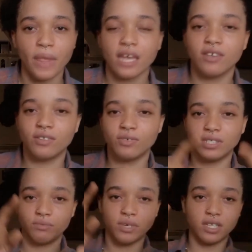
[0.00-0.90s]
you know
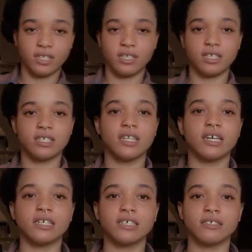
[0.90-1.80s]
the way it's
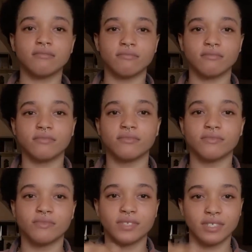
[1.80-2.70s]
like,
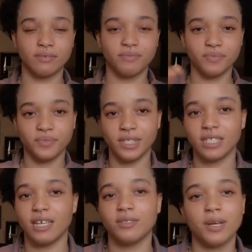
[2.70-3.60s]

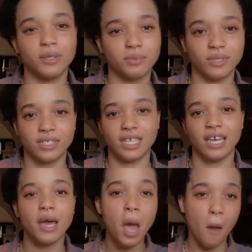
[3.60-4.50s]
I don't know how to put it. Like
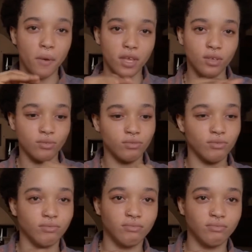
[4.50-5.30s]
when you